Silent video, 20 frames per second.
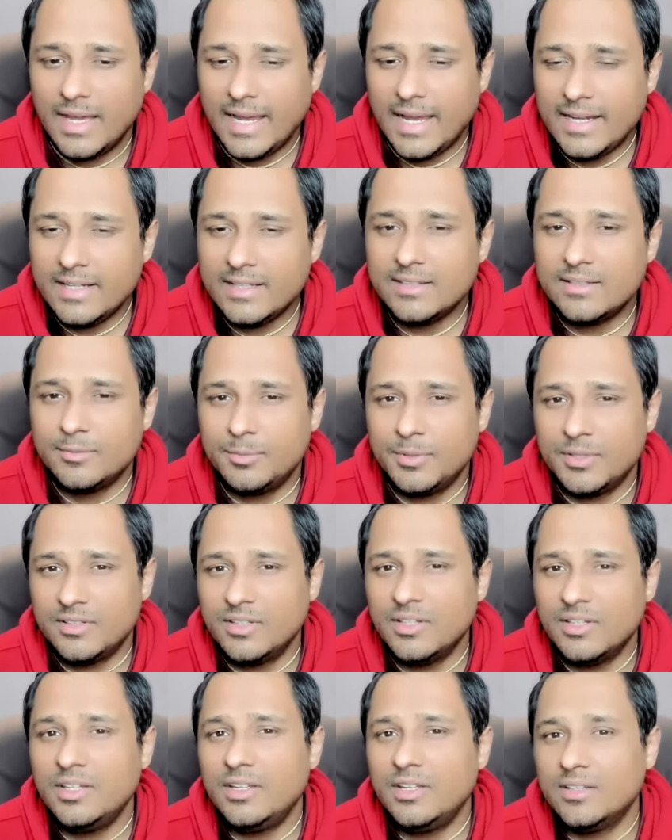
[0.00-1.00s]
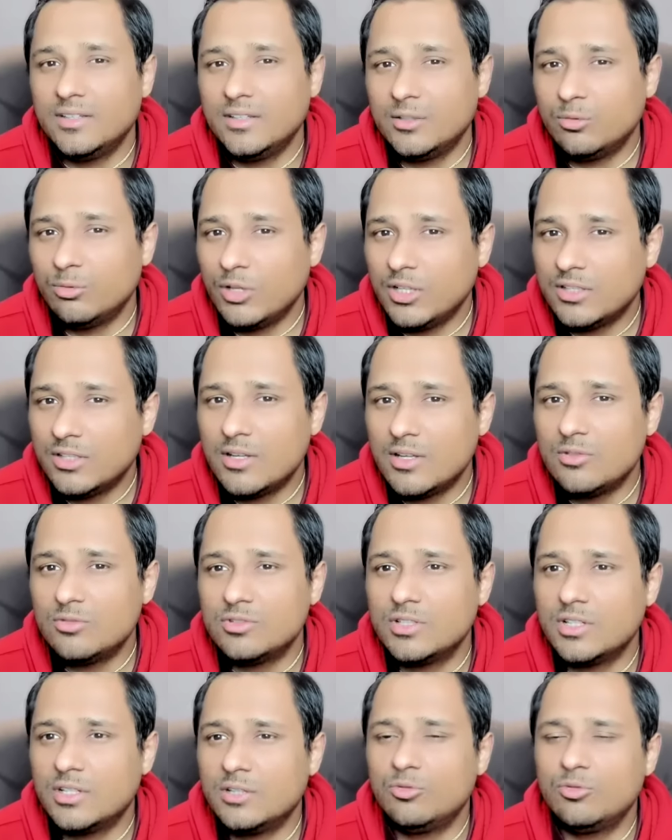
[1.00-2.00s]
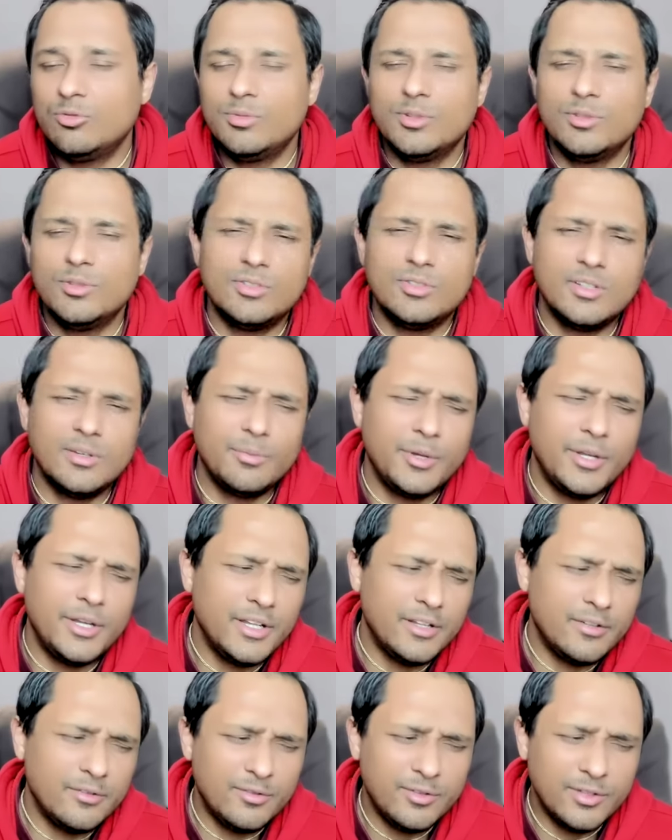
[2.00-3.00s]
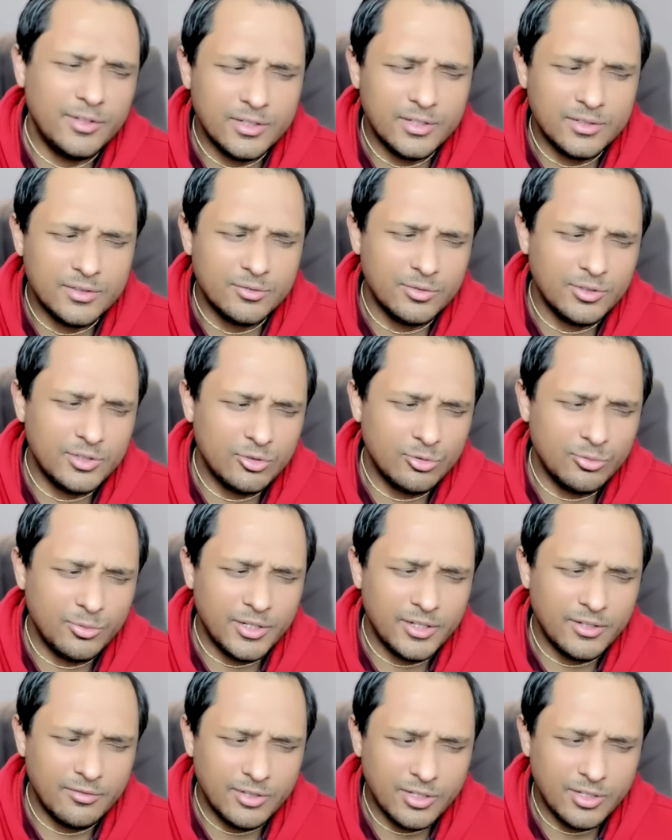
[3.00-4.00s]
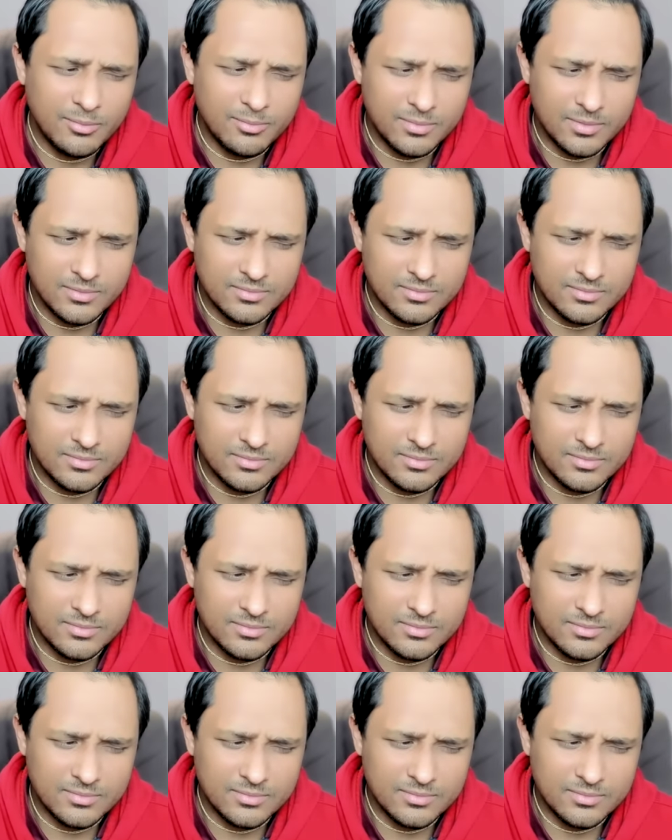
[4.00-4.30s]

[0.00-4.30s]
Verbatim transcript: And especially in the 12th house, there could be you know, some hidden fears which you may develop.